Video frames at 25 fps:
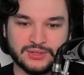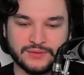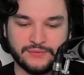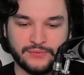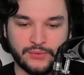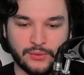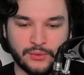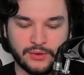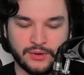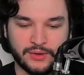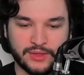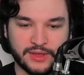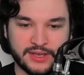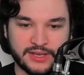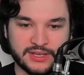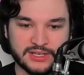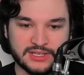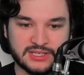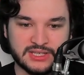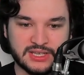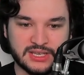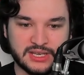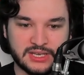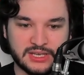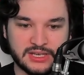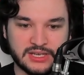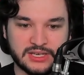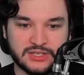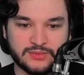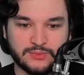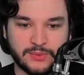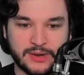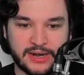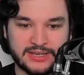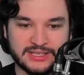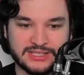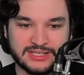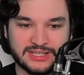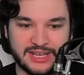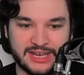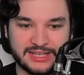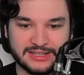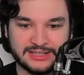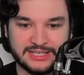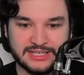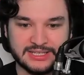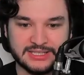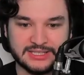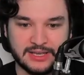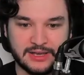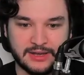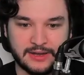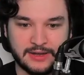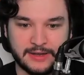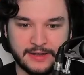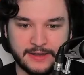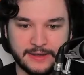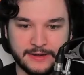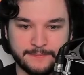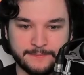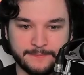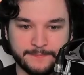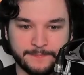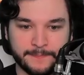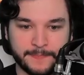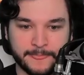for this is when I slot this on,